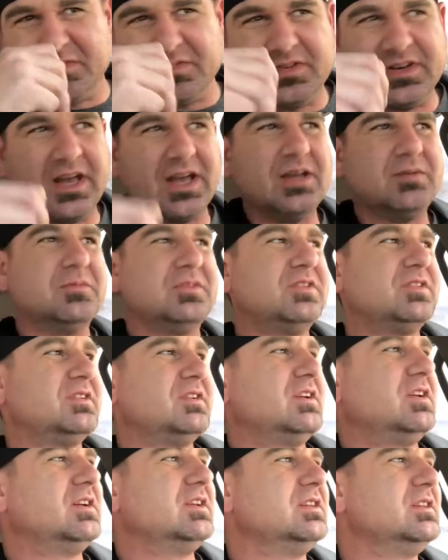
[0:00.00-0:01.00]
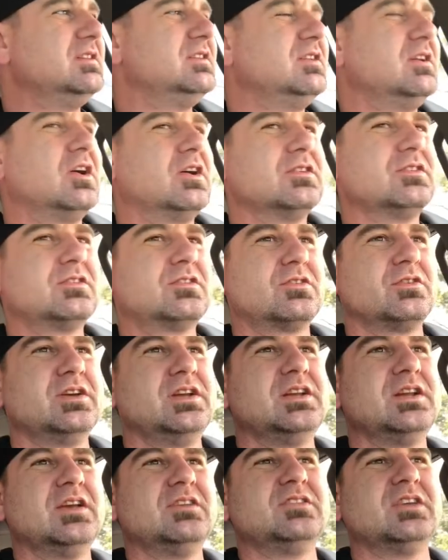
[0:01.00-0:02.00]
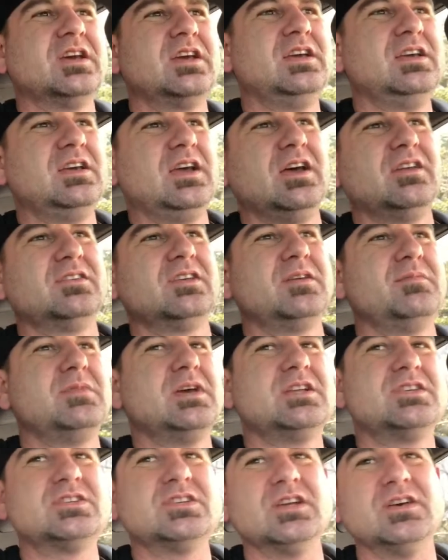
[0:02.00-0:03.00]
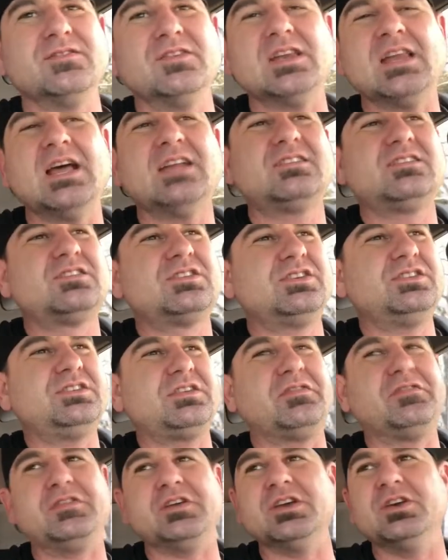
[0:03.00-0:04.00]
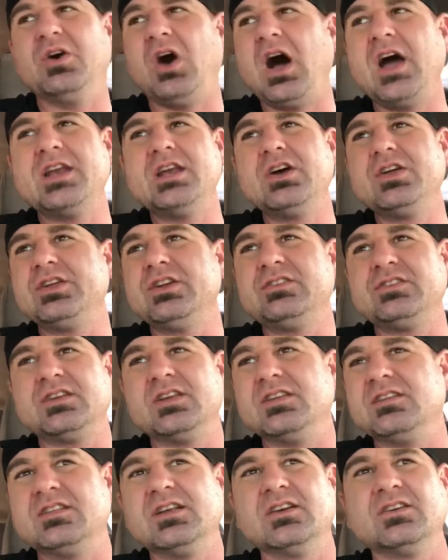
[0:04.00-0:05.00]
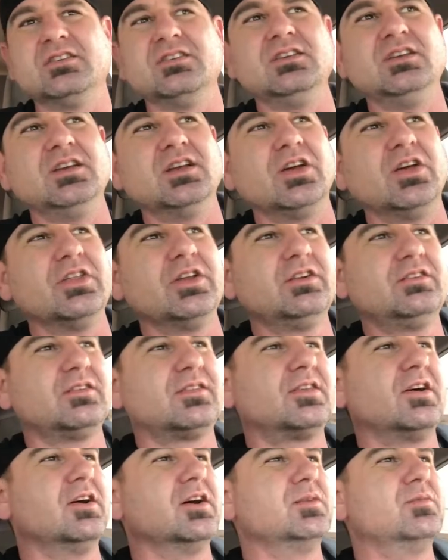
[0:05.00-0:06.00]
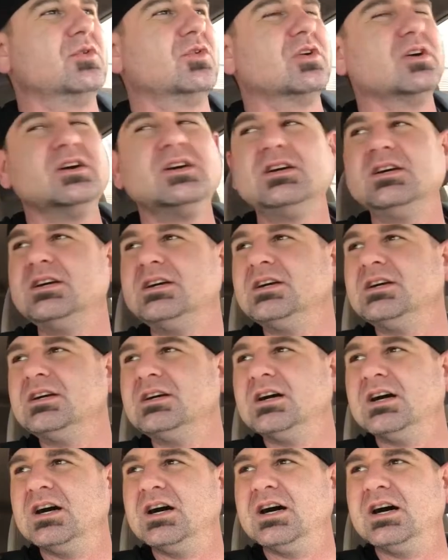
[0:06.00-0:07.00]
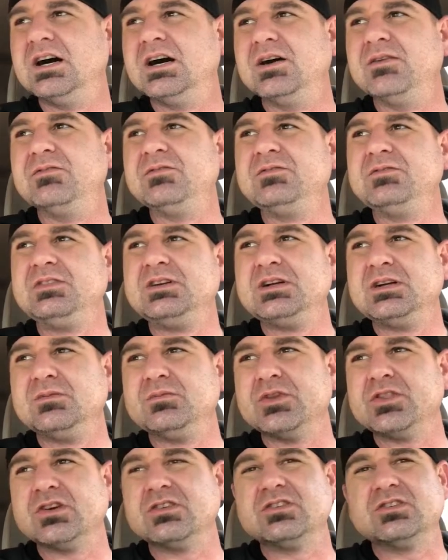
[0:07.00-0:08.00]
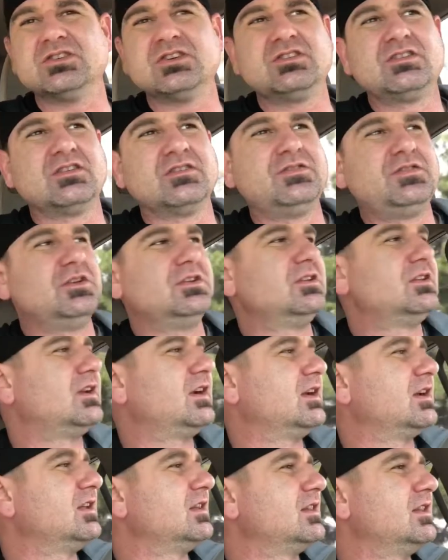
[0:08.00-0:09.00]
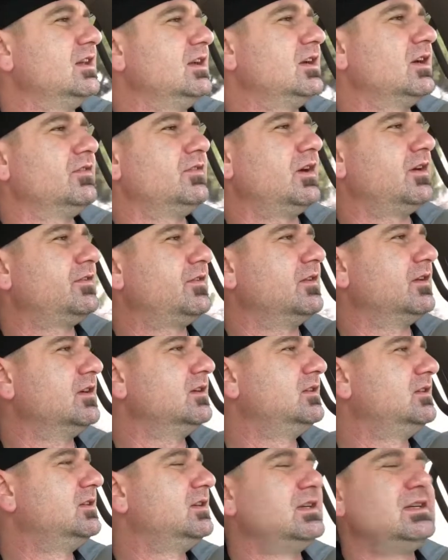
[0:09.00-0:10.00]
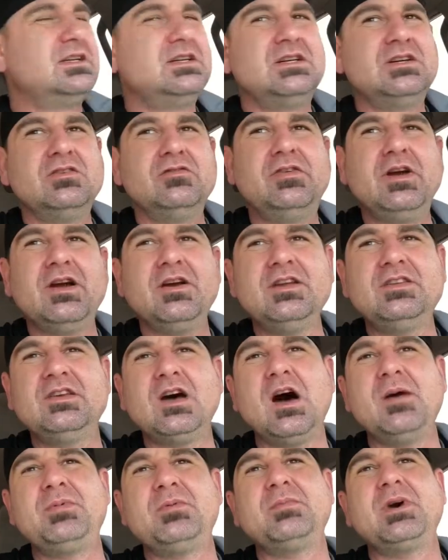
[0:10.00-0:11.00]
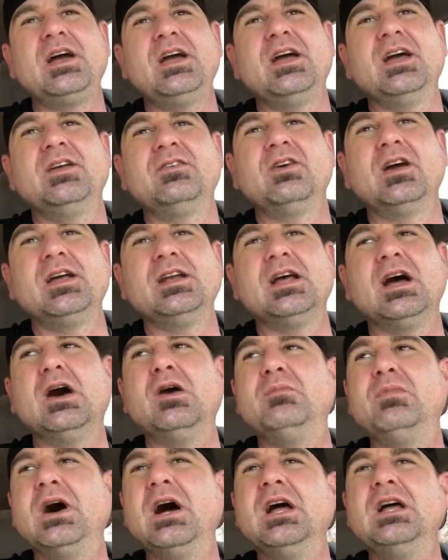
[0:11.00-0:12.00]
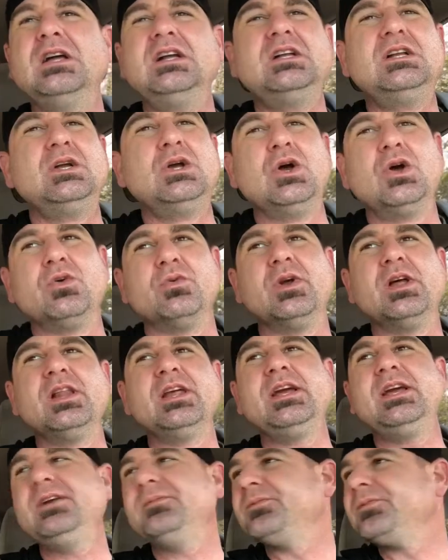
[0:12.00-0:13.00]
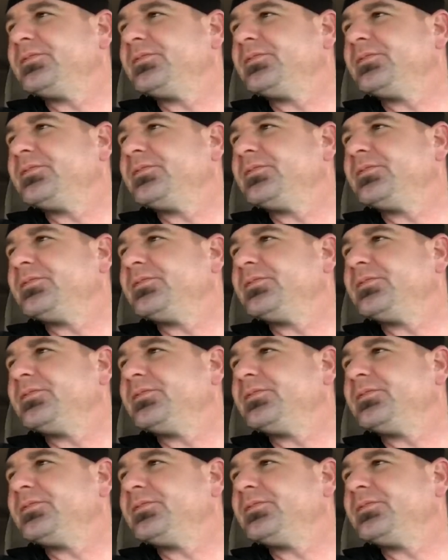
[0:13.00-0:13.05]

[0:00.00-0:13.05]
names on screen as I mention them, and that's just a few. I know there's a ton more, but those are just a few that I can think of off the very top of my head right now. But really,